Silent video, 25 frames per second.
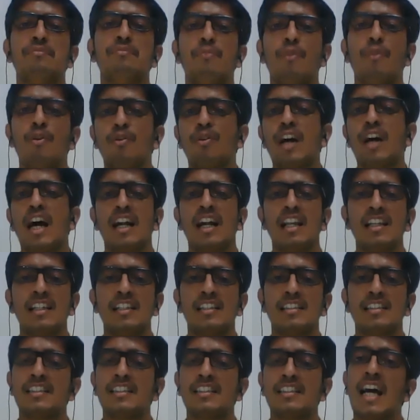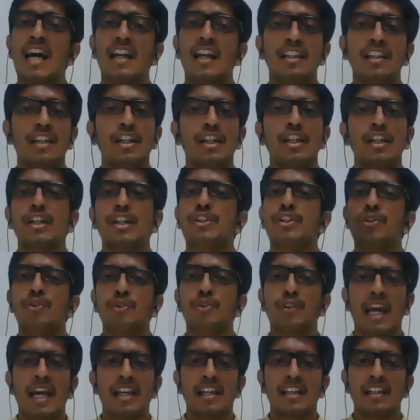more colors than you
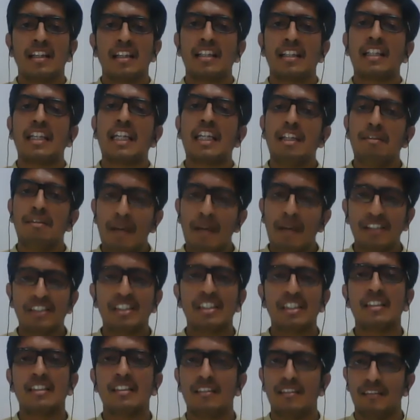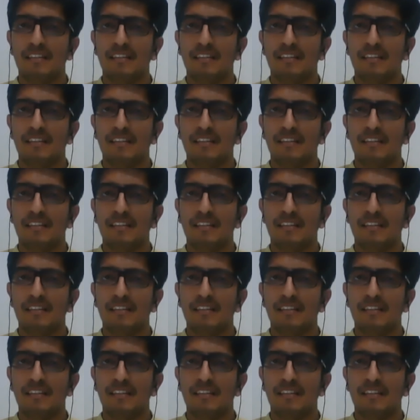can imagine.